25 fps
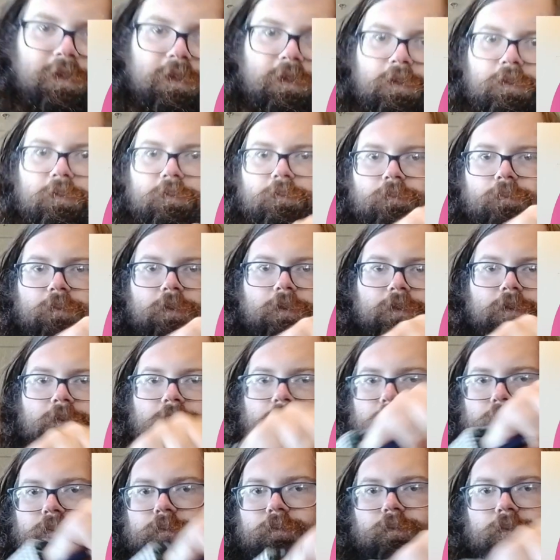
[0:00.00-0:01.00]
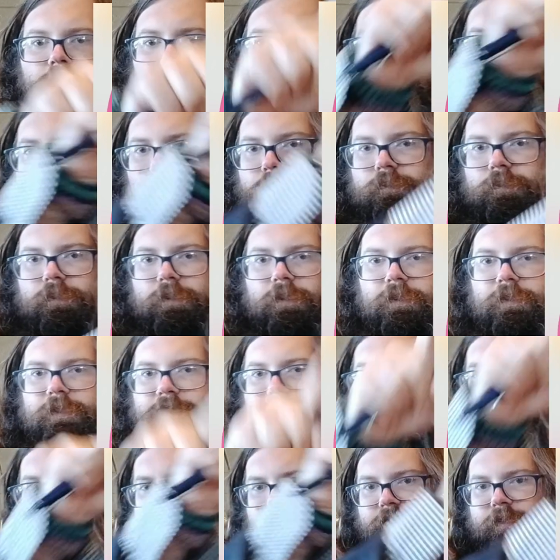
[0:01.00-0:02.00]
it right here,
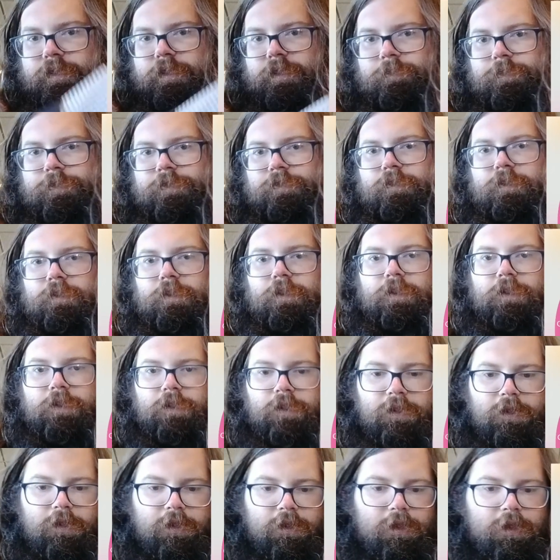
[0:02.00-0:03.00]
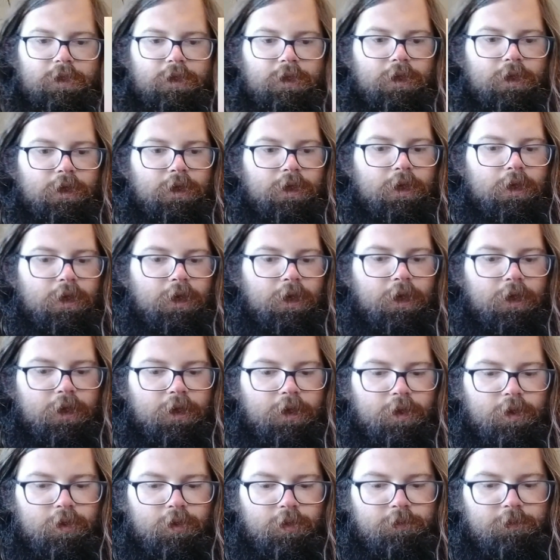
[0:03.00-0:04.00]
6 steps.
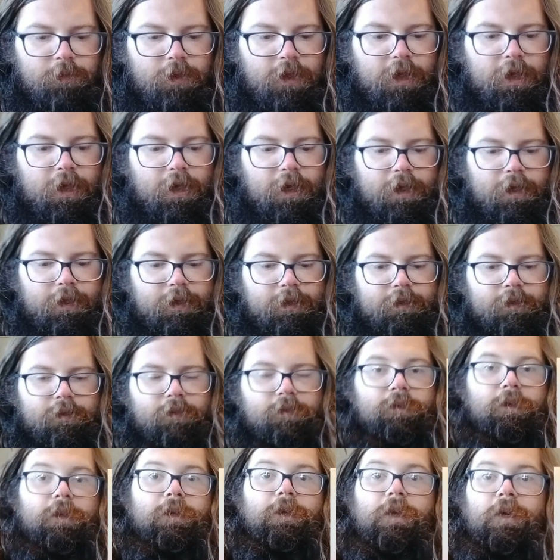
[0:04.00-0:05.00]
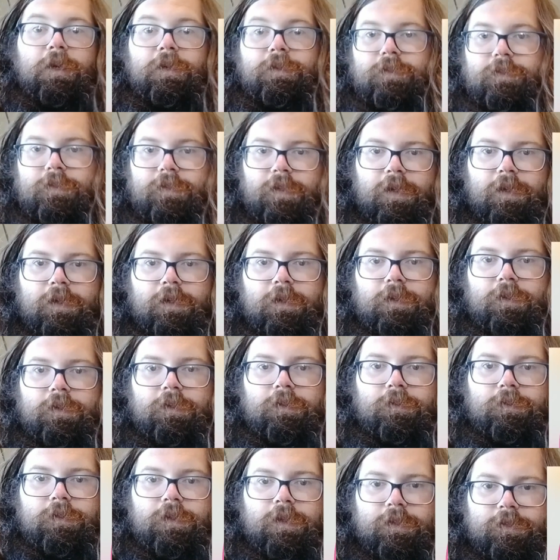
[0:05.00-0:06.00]
Like I
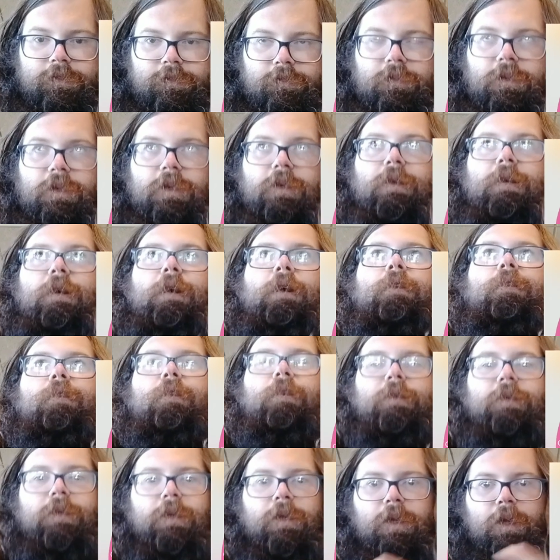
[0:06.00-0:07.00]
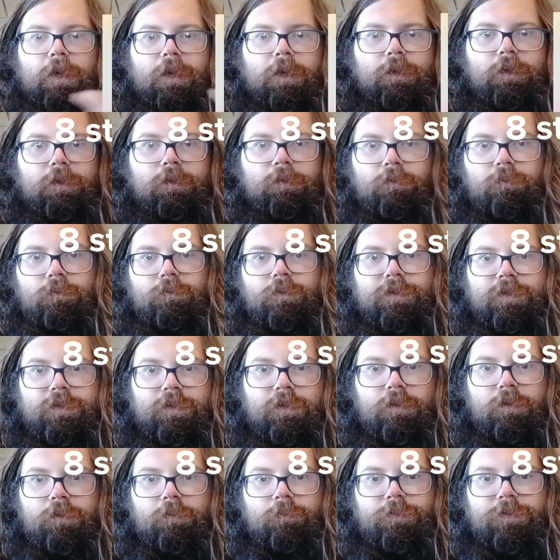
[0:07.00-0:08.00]
said yesterday, I like 8
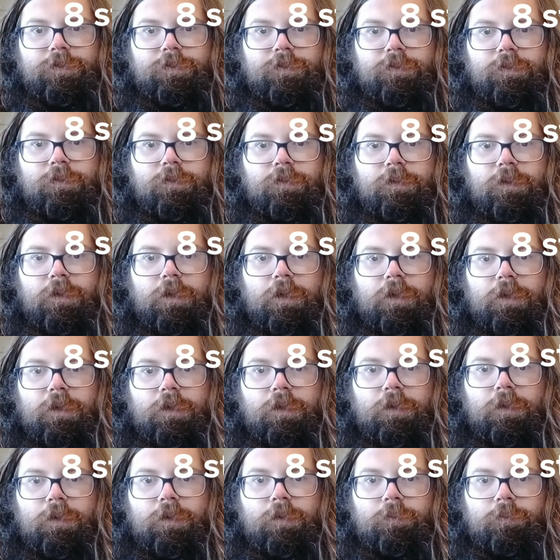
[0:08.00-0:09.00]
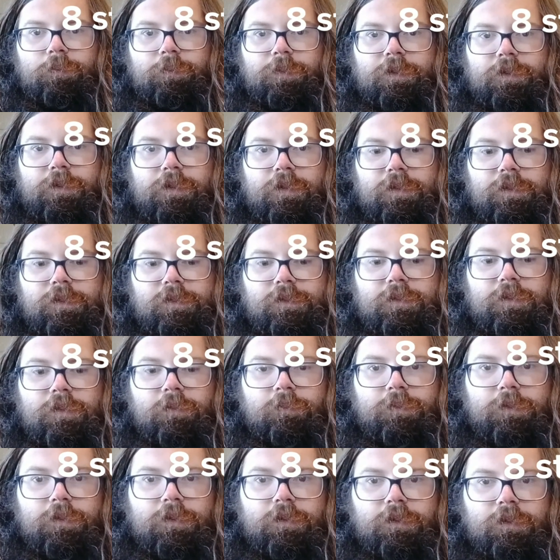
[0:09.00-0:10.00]
steps, because
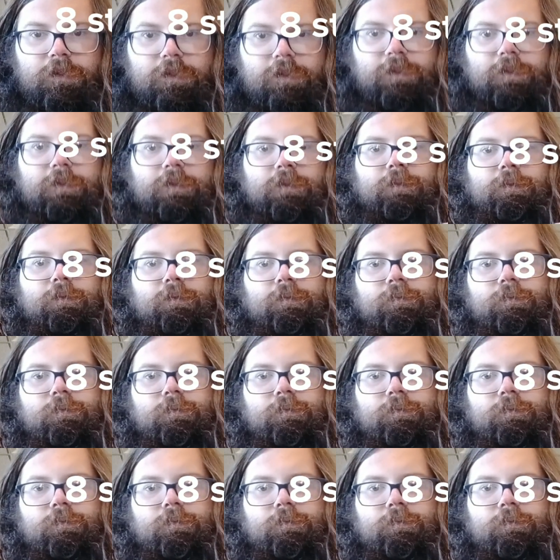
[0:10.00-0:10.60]
typically